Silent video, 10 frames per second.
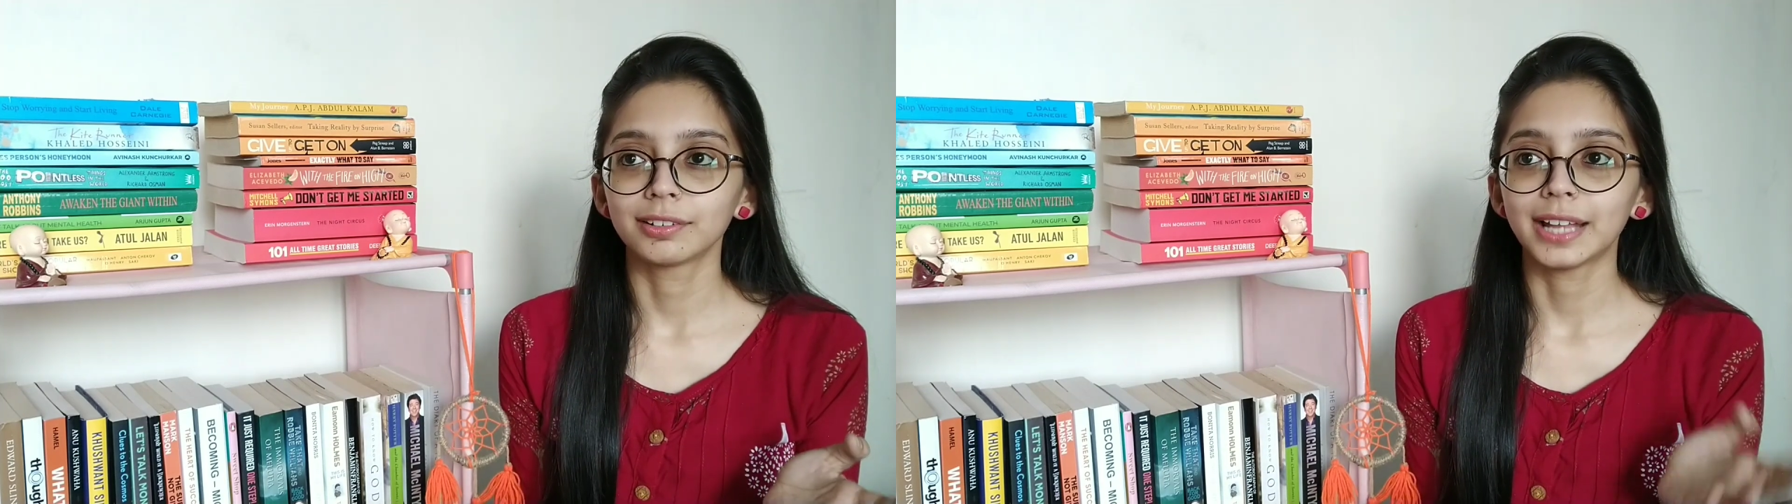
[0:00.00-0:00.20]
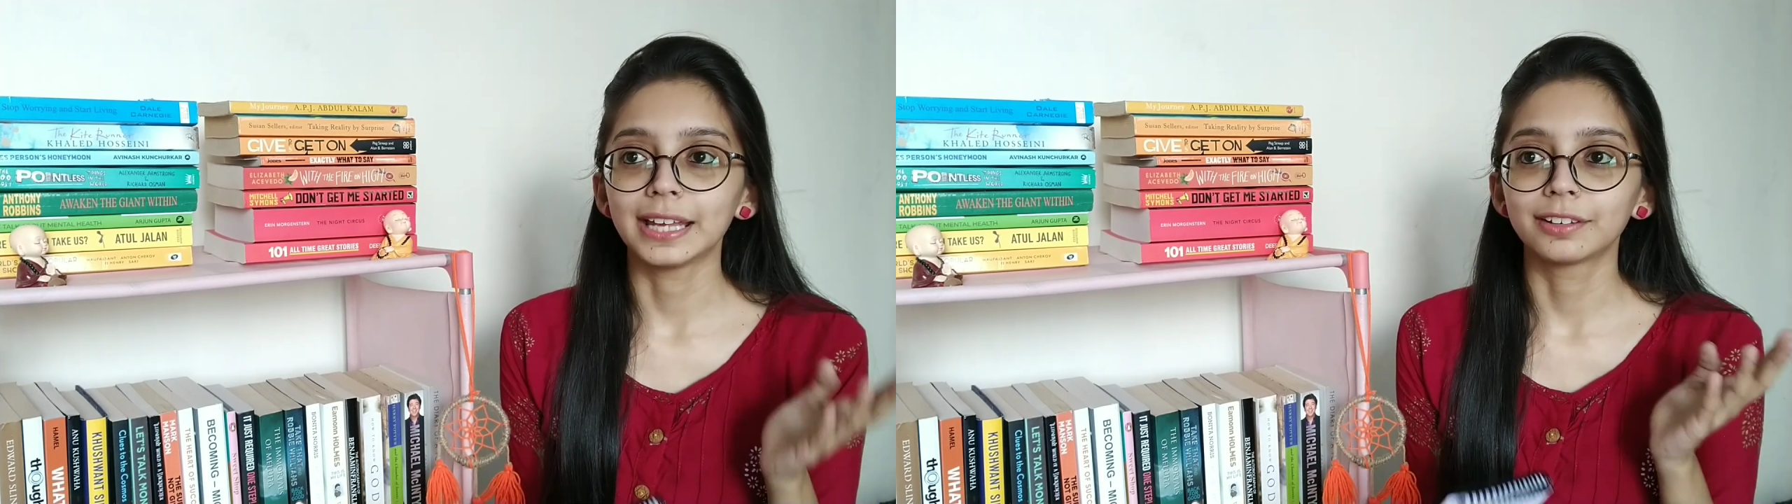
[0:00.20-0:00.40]

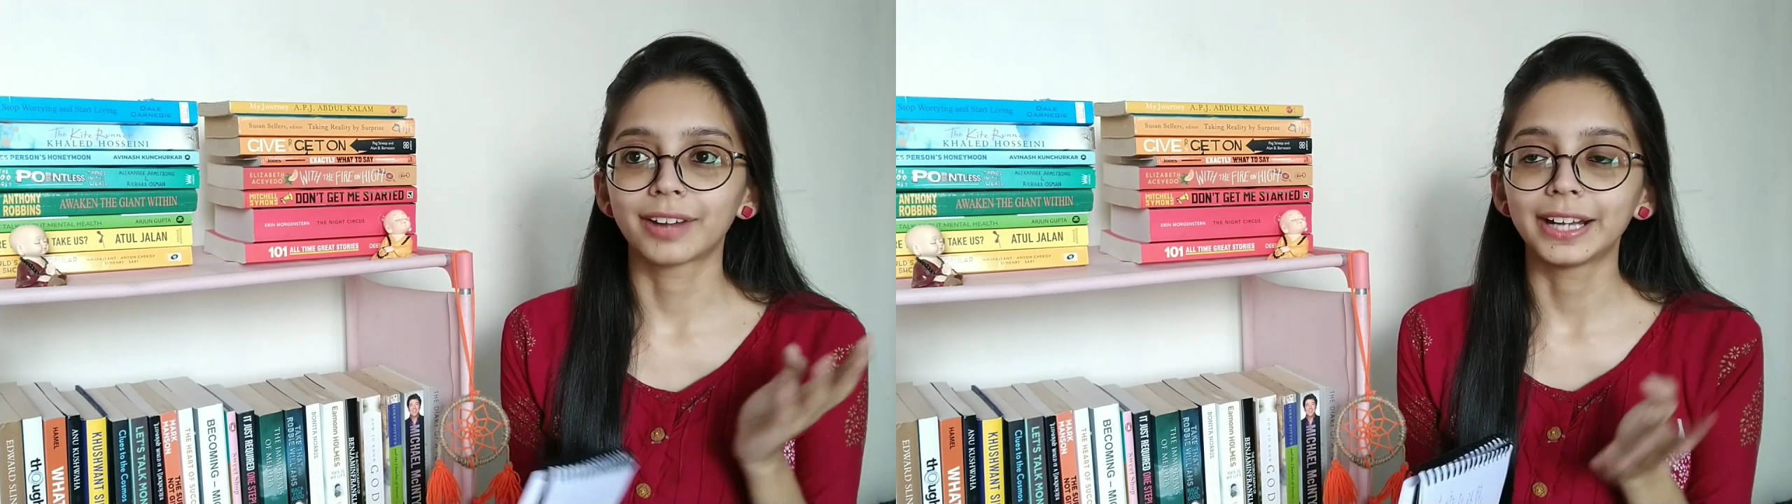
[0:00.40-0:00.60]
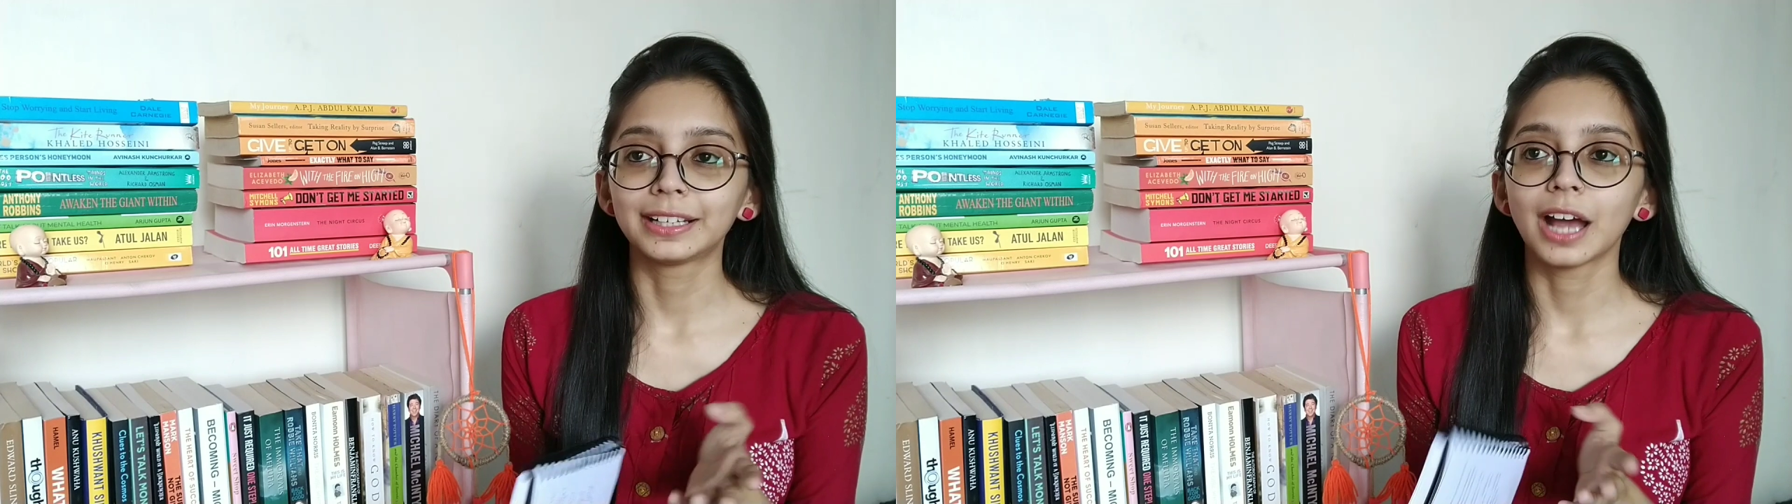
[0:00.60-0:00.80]
Like
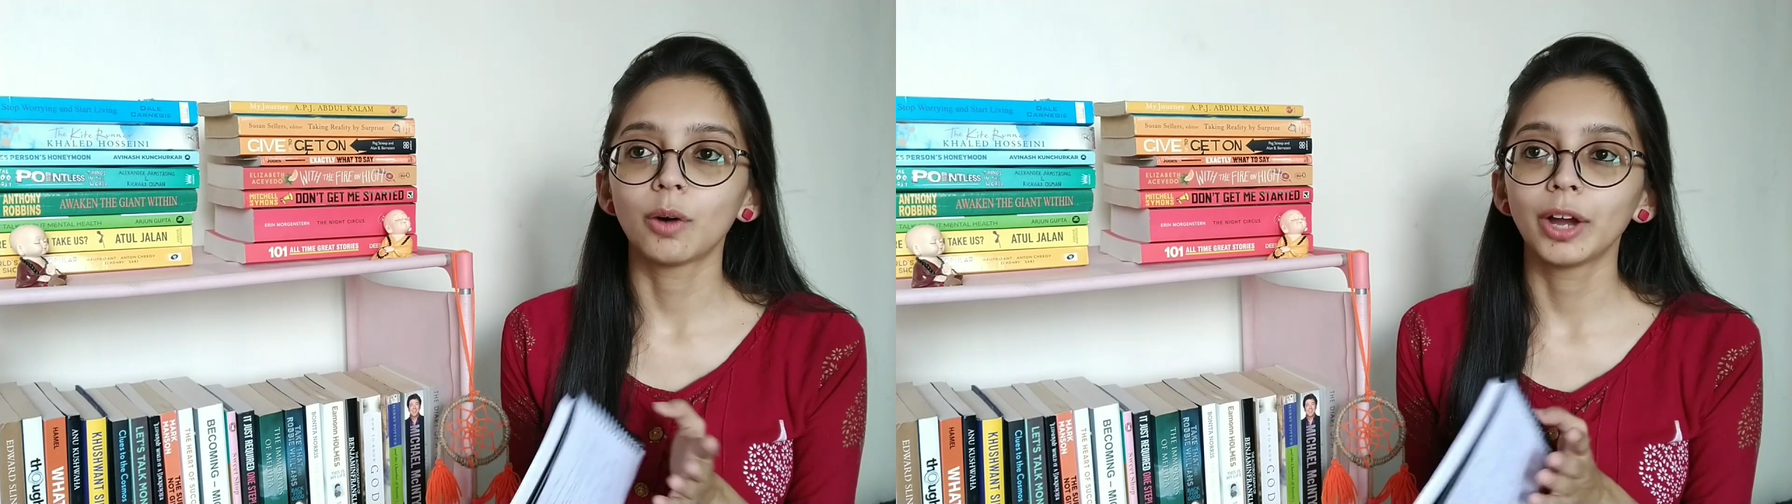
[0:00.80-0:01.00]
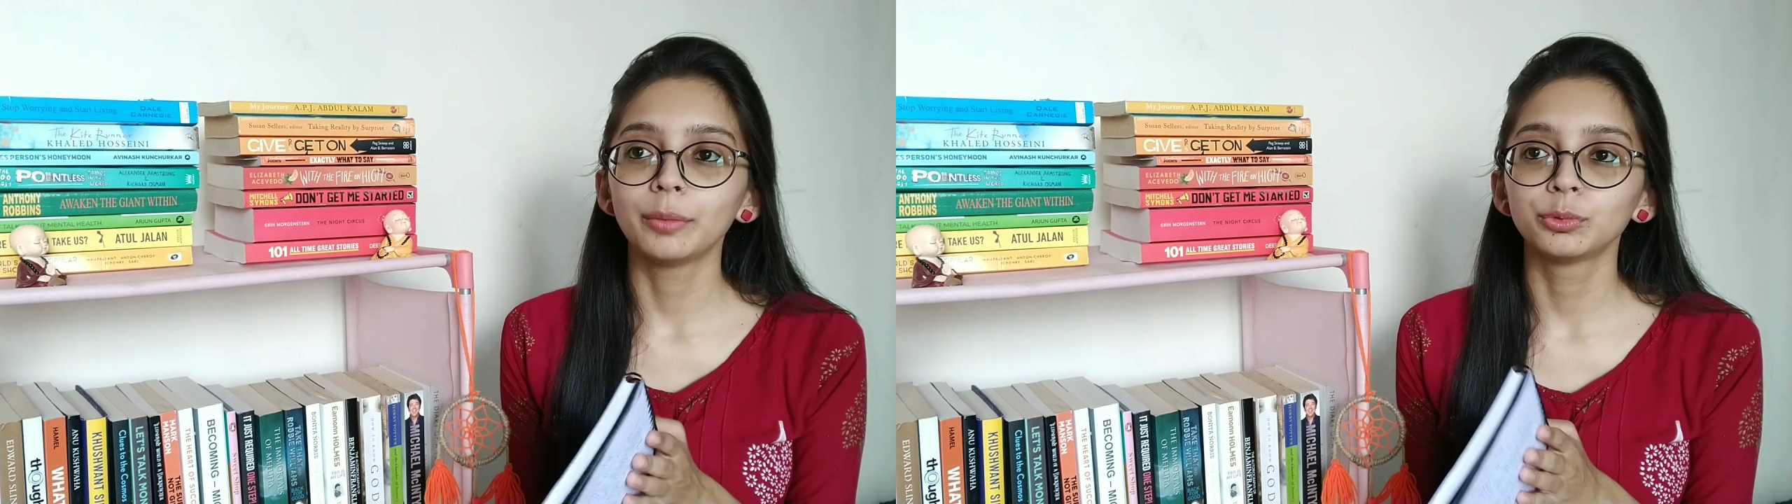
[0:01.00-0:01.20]
right
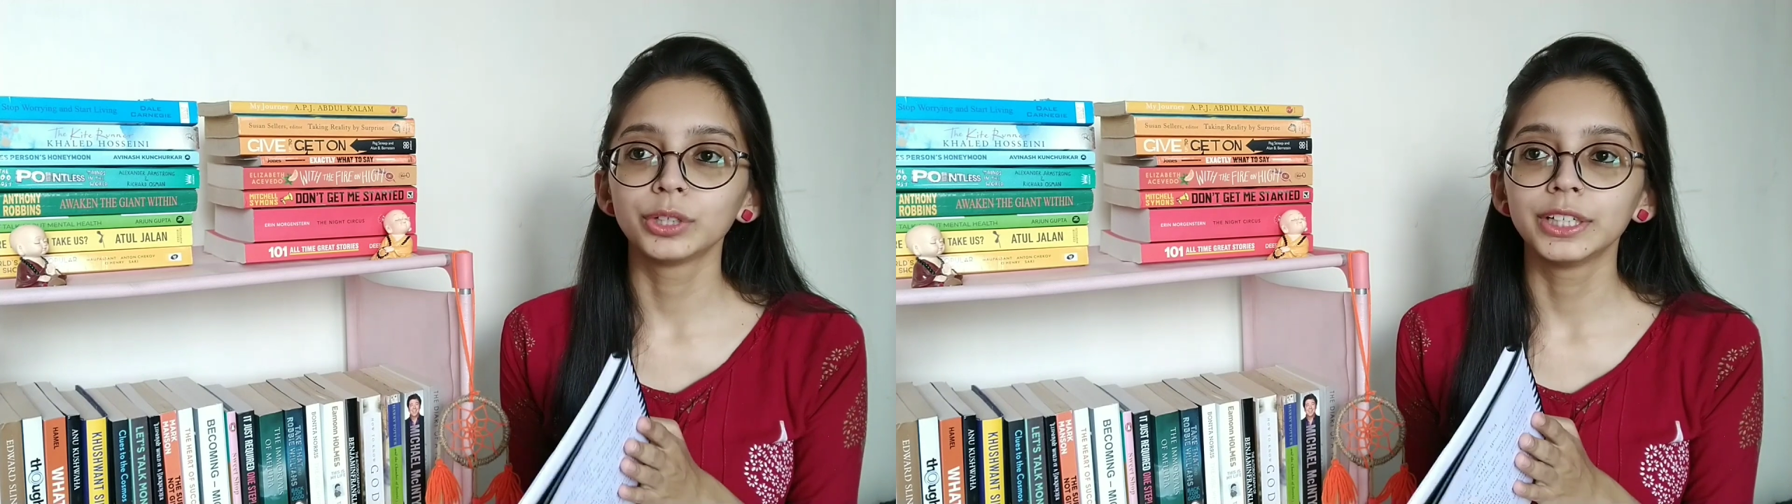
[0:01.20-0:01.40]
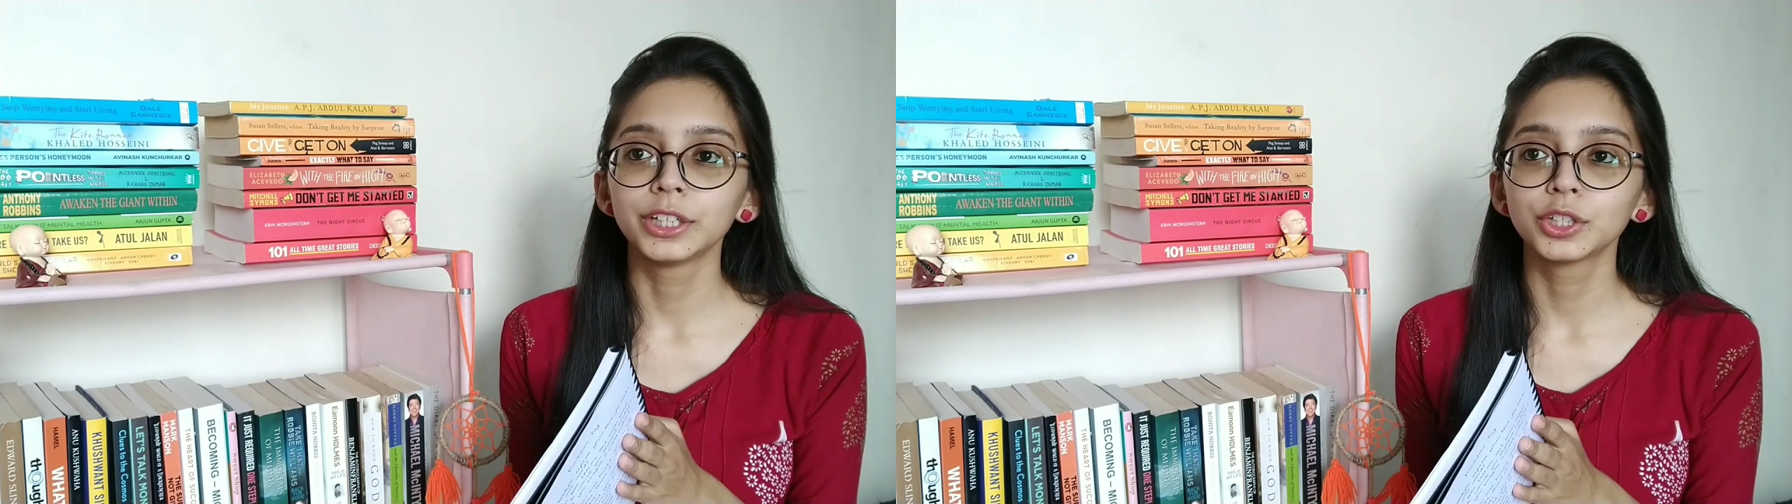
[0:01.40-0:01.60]
now I am
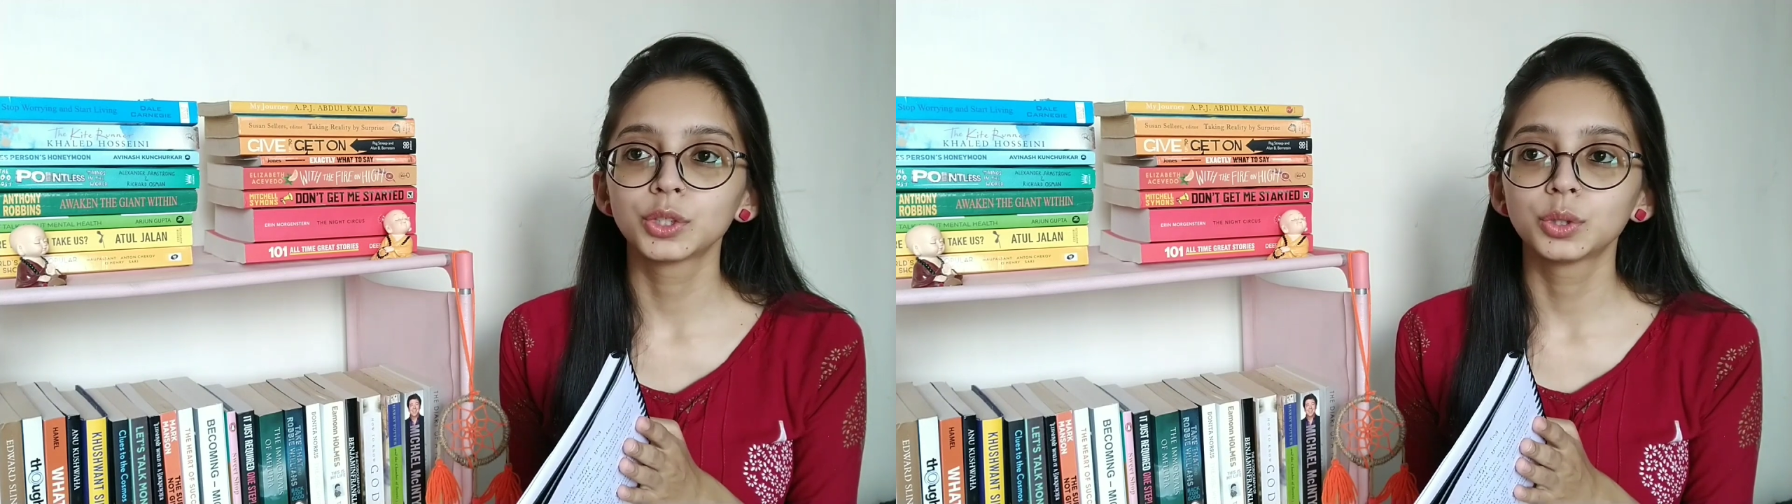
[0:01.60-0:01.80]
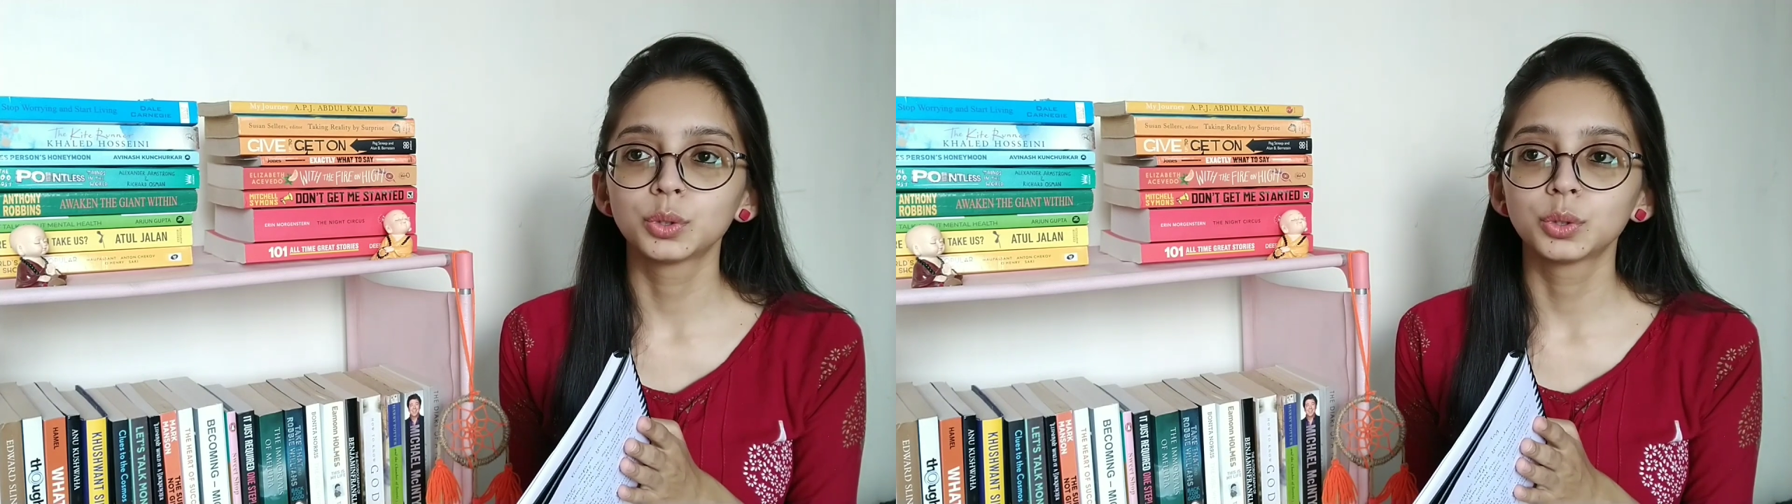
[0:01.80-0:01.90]
reading